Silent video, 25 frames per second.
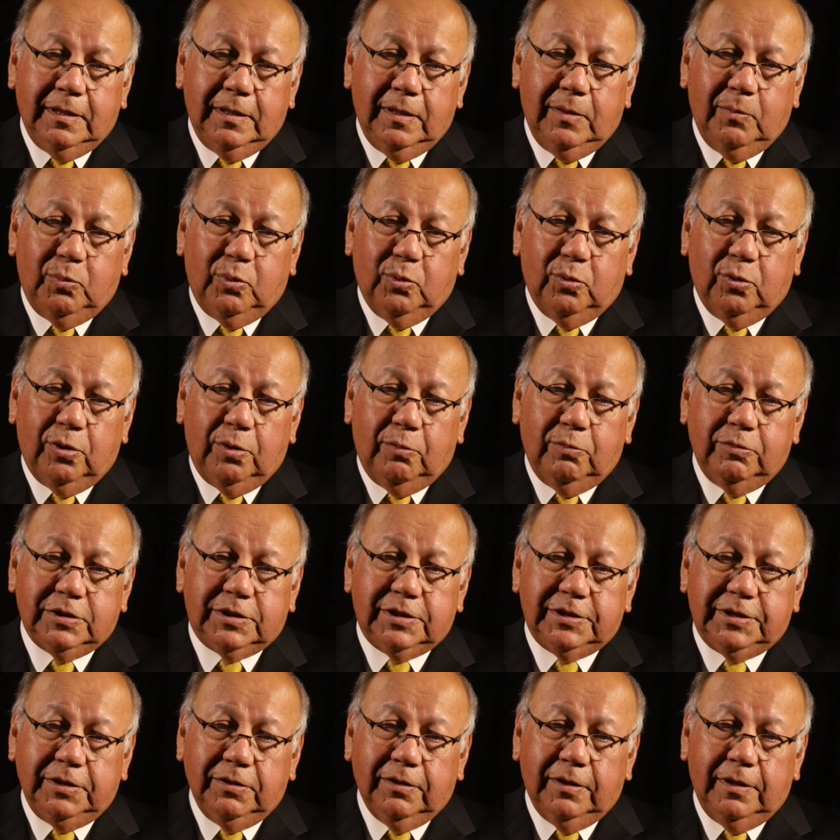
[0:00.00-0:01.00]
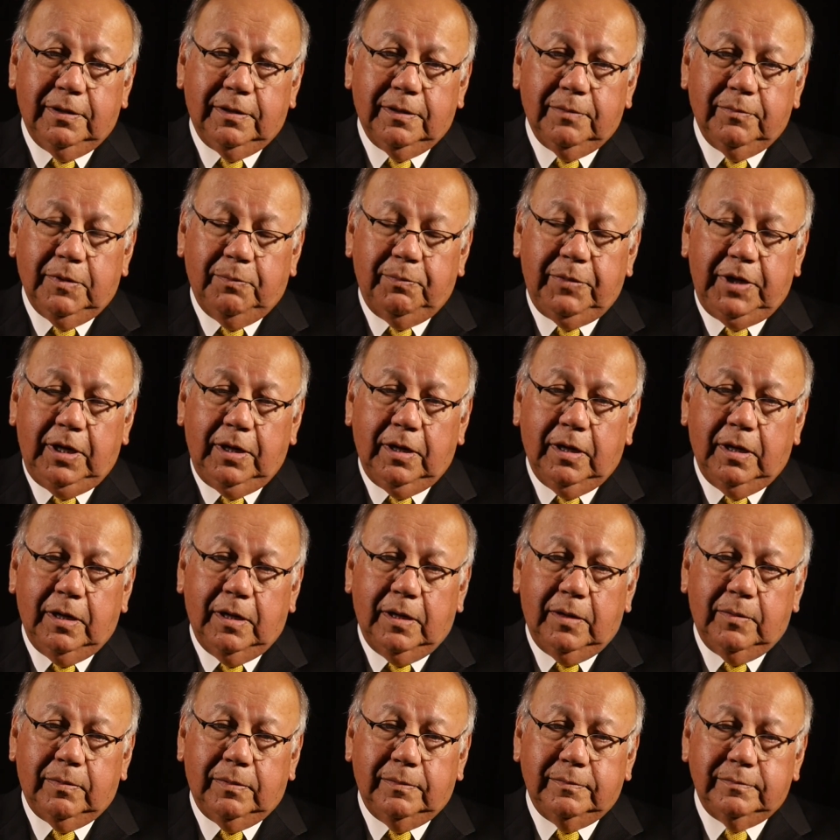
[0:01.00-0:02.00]
board would still be
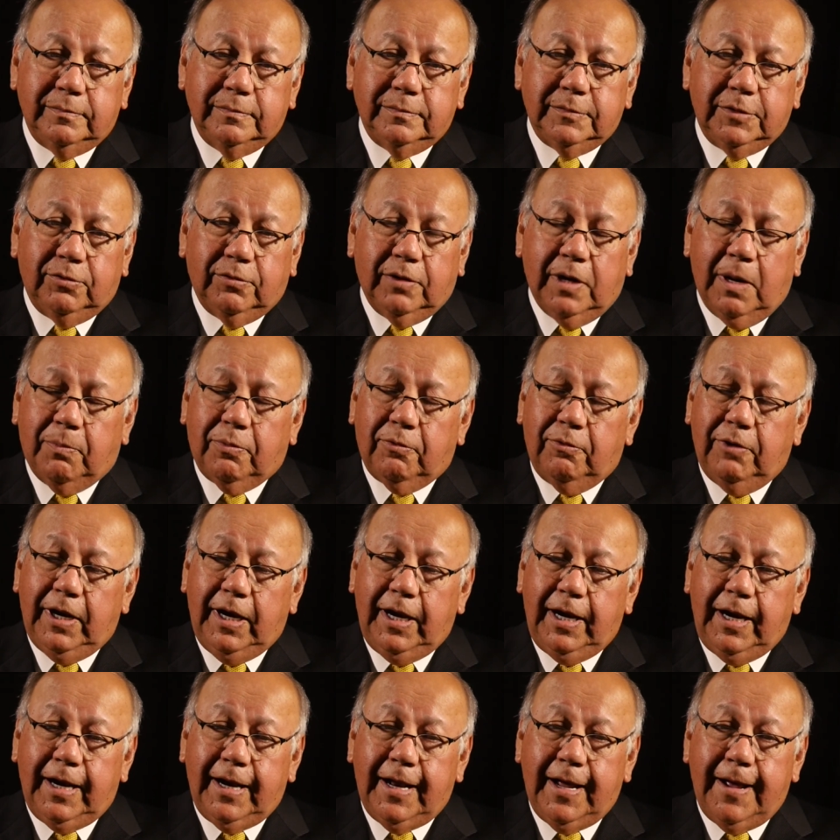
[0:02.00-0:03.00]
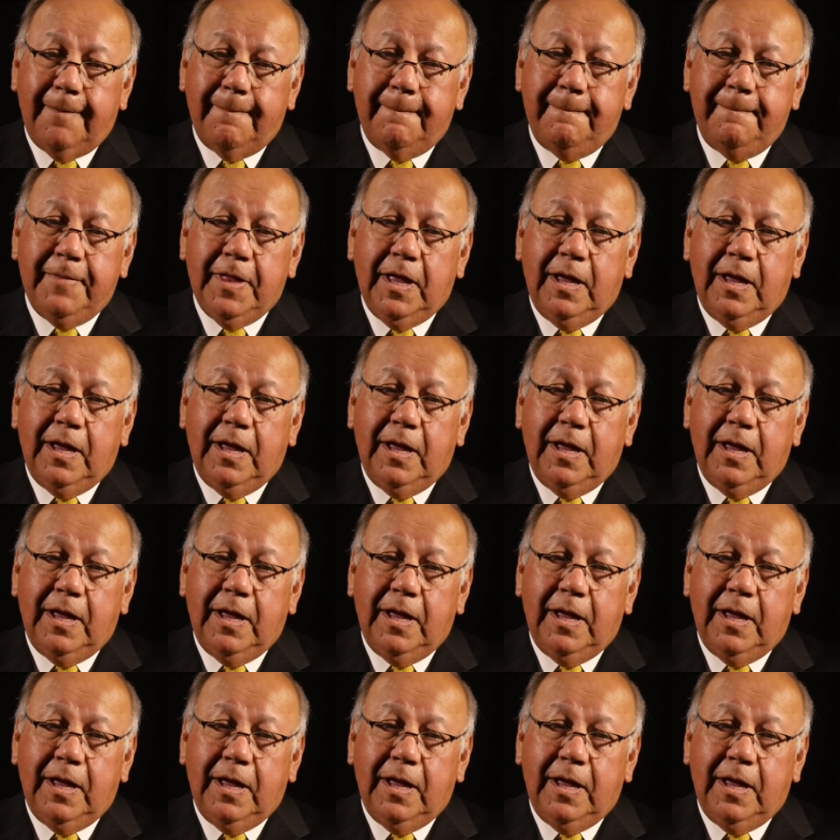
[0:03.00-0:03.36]
operating that.